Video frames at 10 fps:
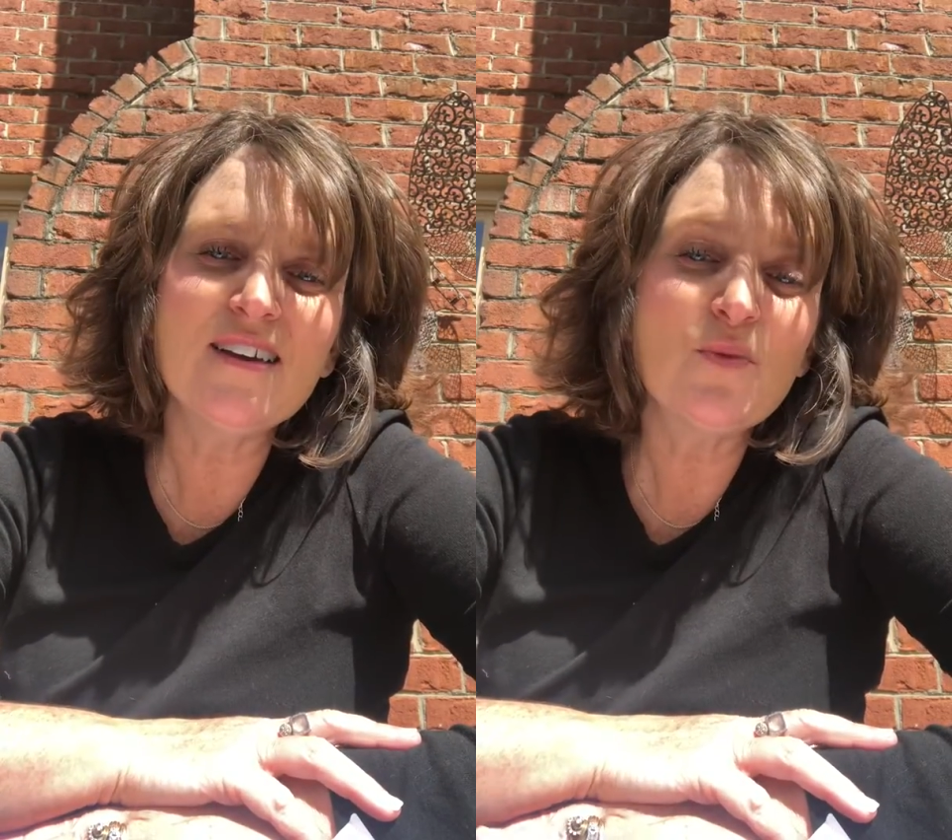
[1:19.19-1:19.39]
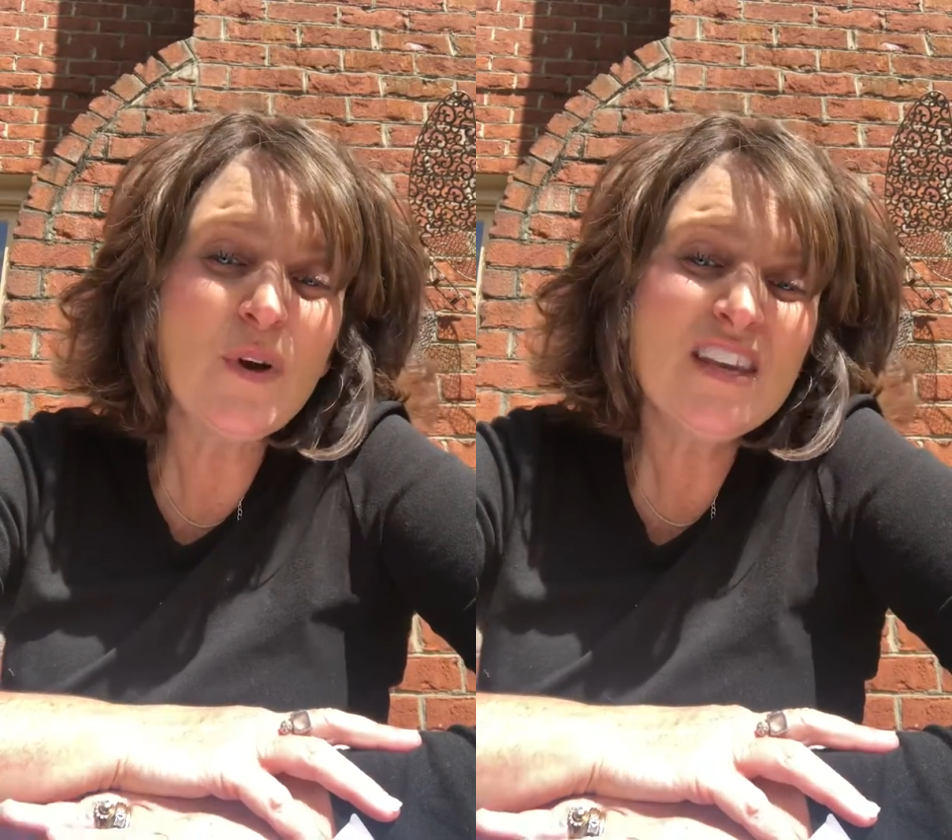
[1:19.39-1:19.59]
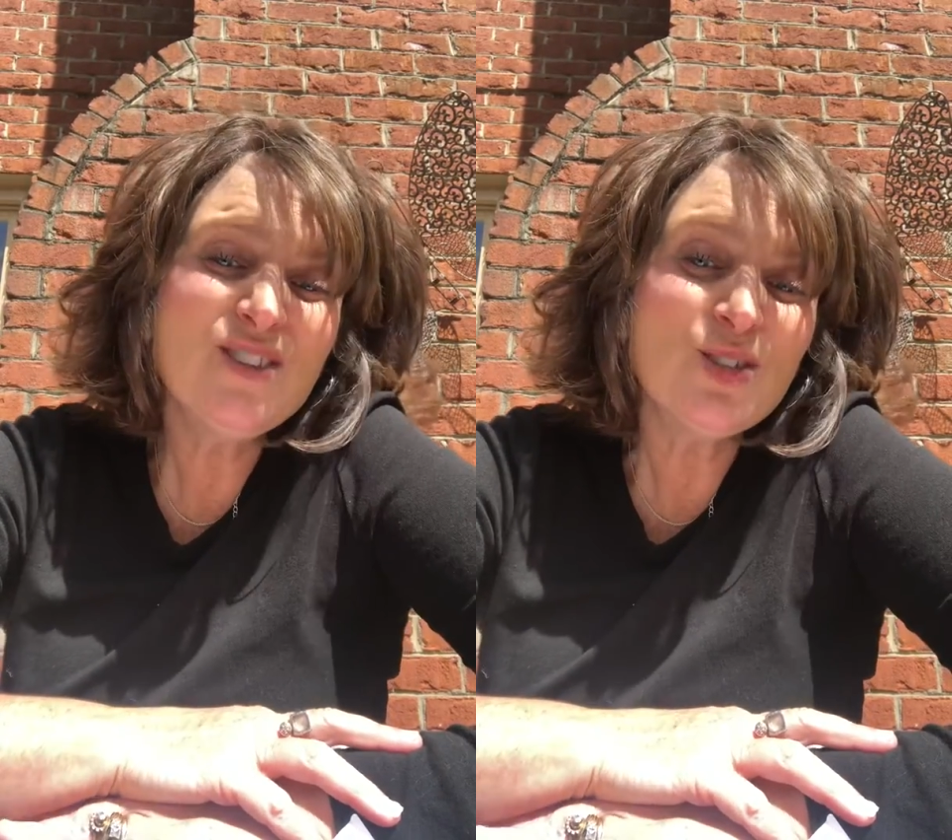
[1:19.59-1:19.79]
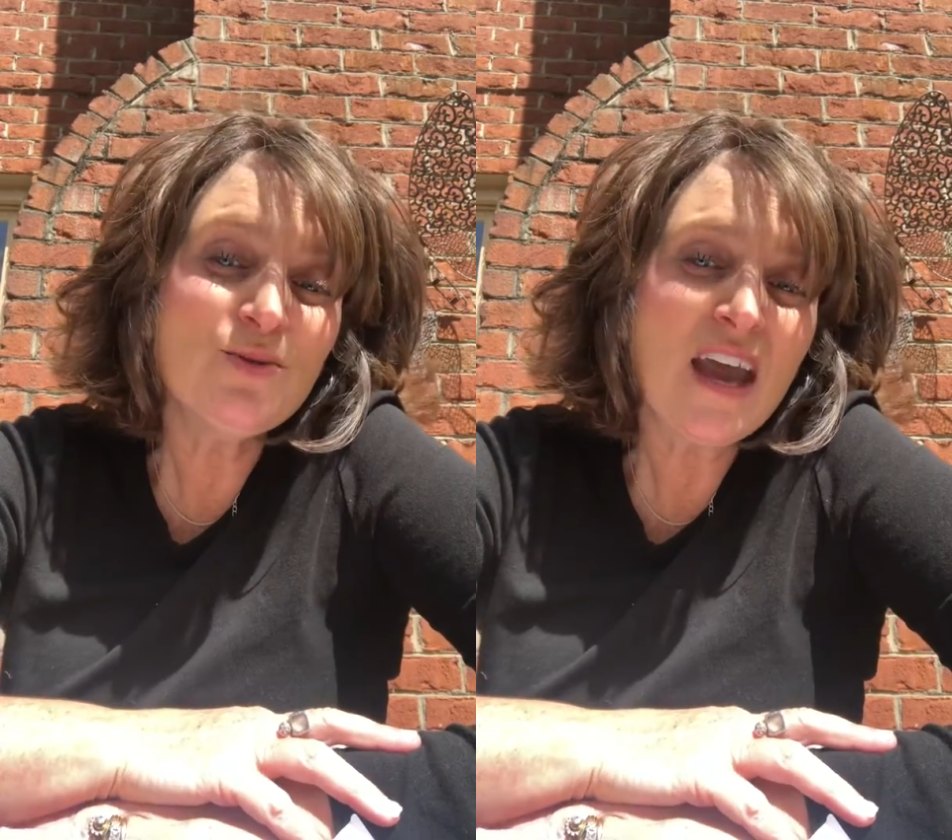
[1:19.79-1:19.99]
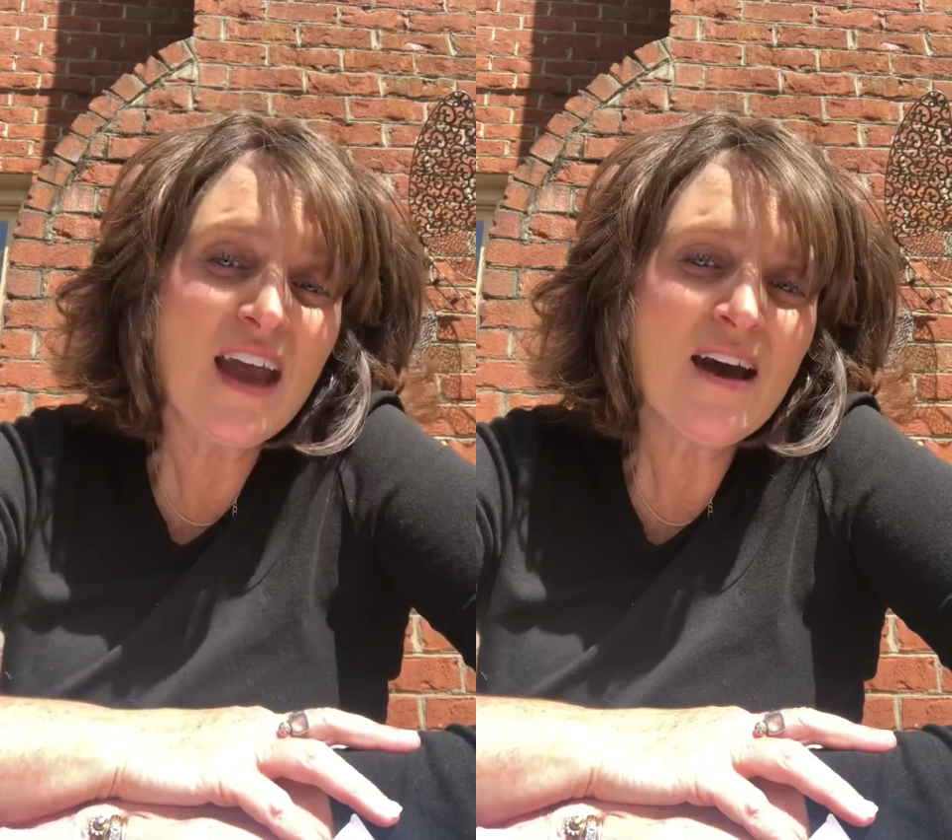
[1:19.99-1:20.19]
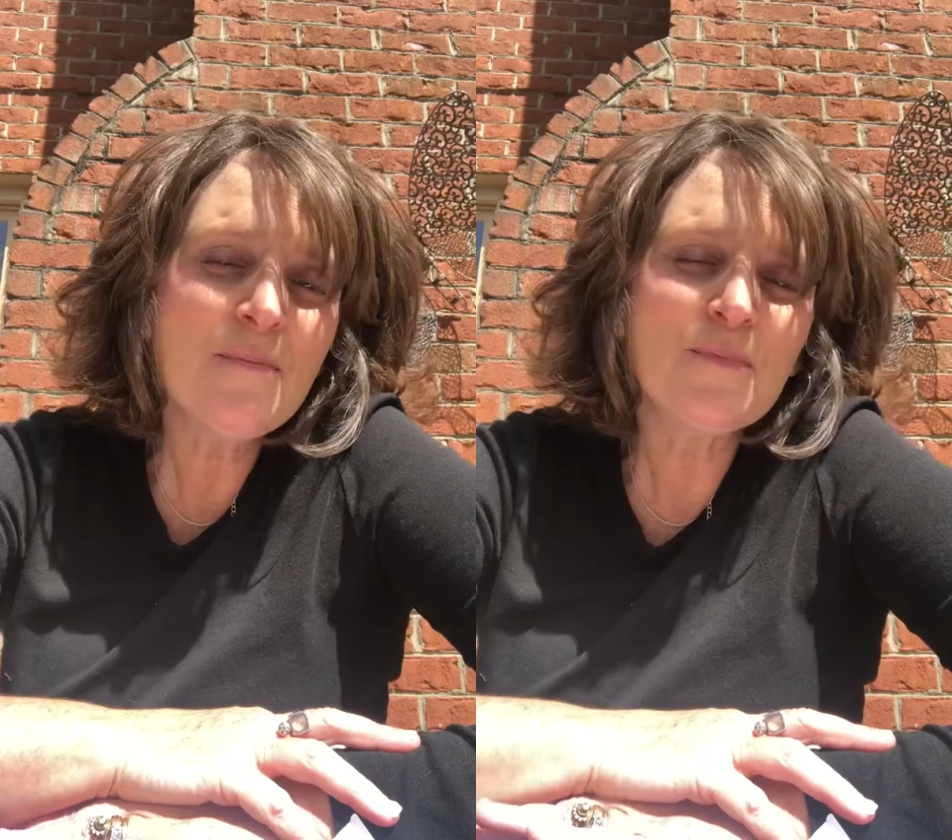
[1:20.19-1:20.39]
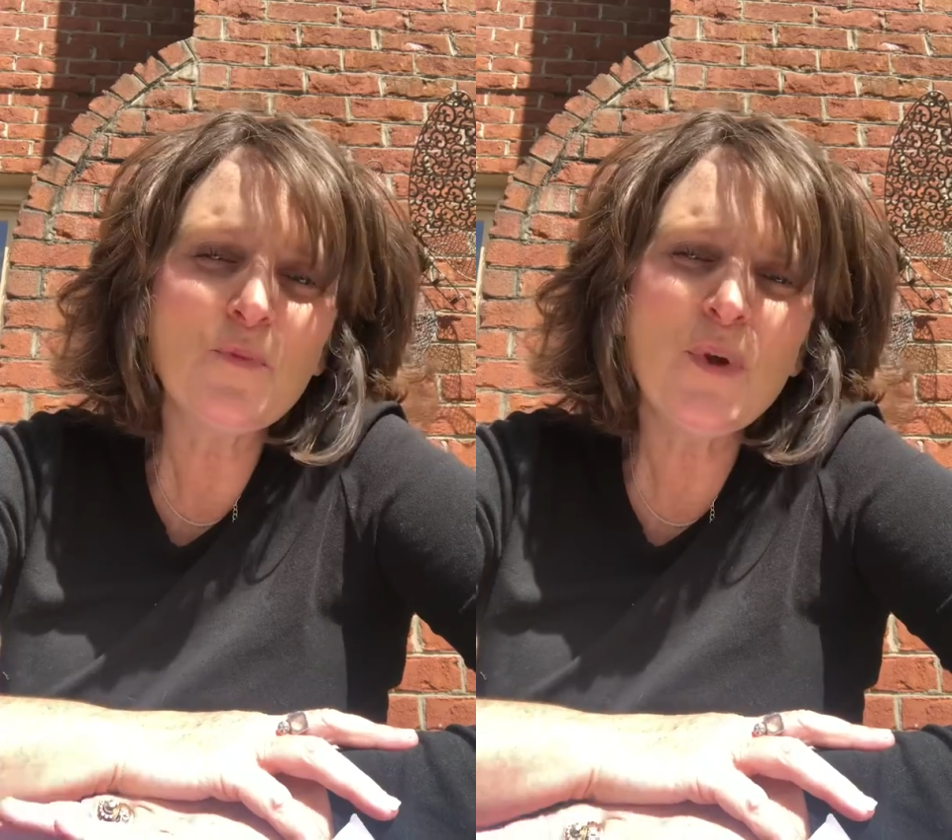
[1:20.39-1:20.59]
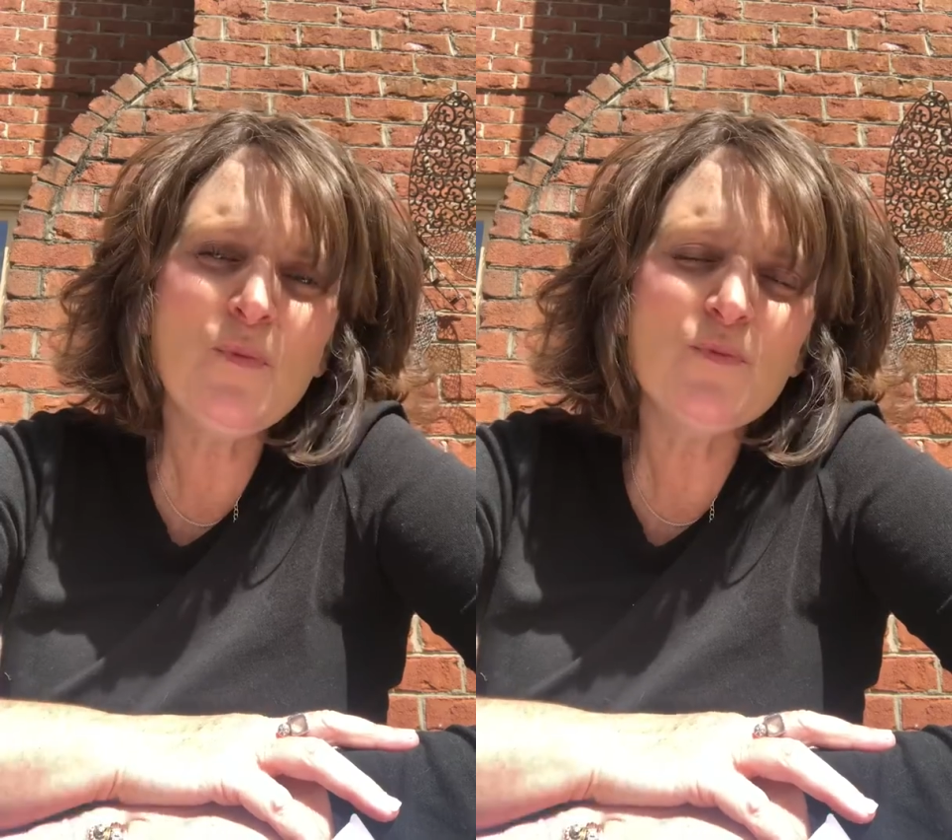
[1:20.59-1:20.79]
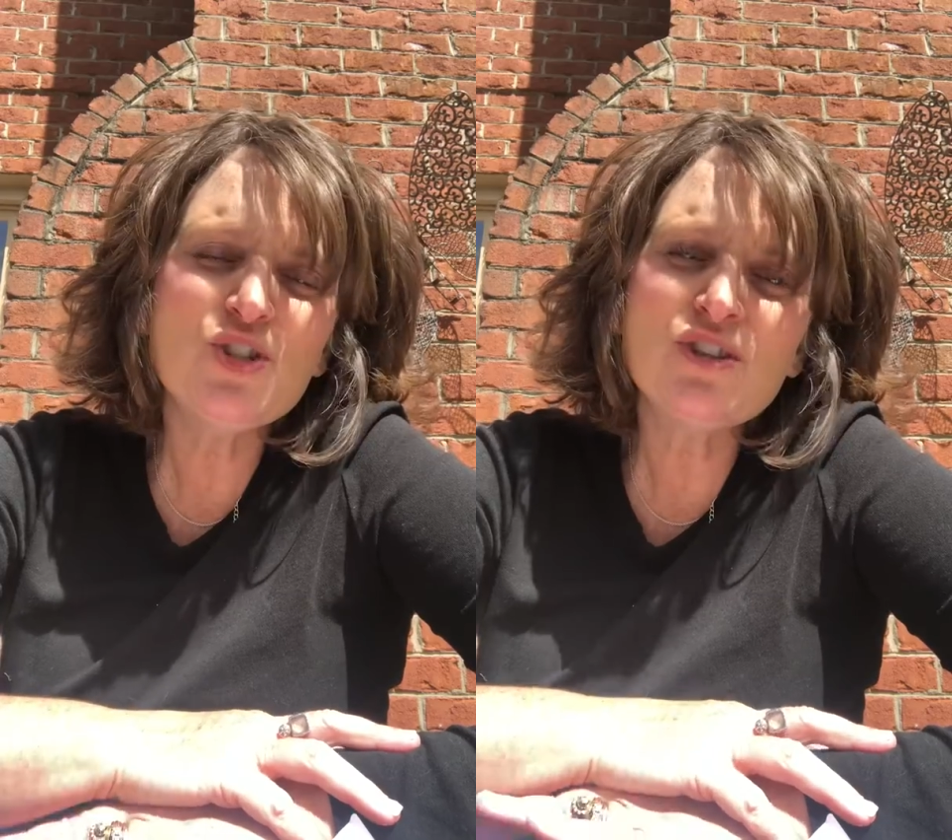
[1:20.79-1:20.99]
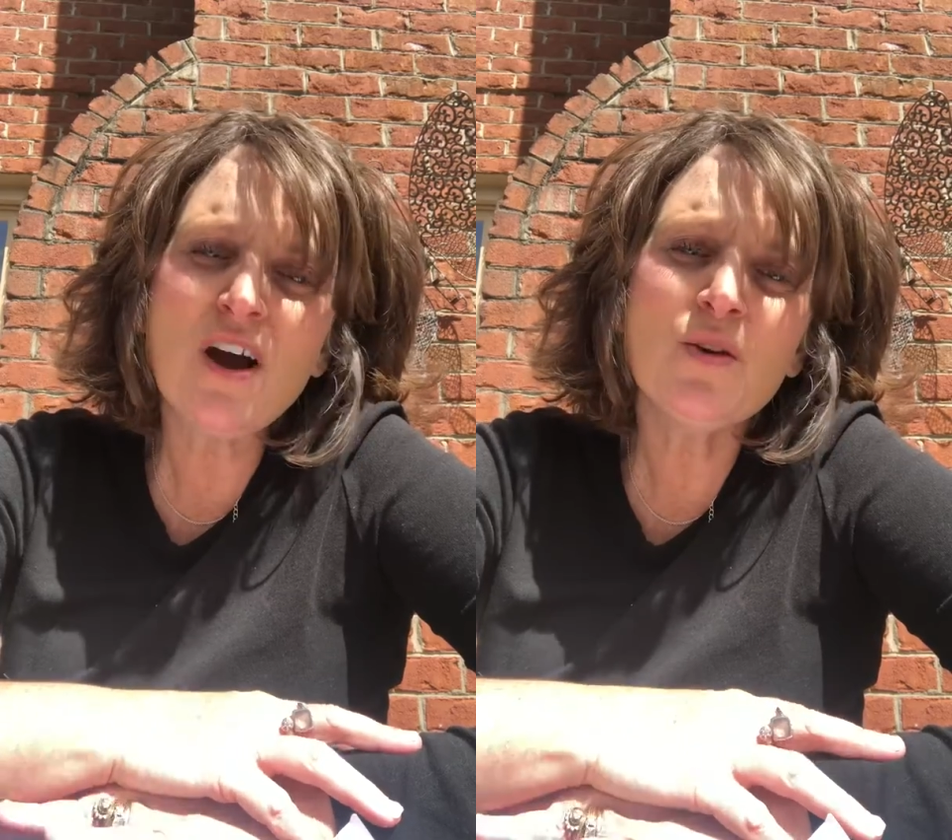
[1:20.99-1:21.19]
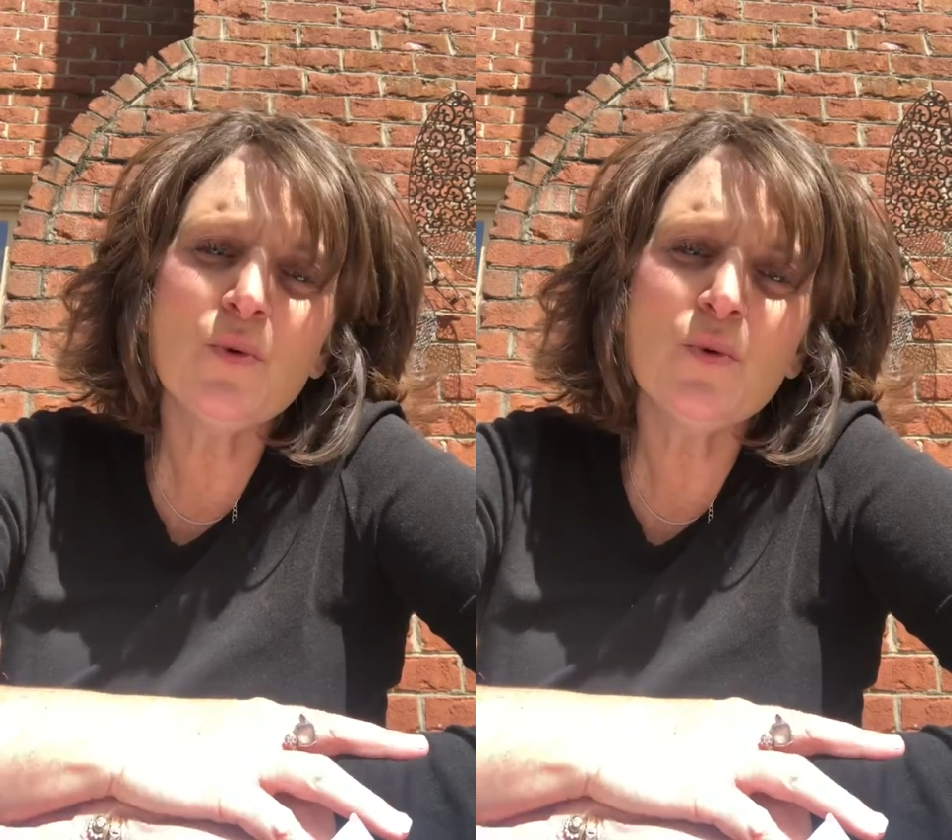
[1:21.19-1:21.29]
We can do that. God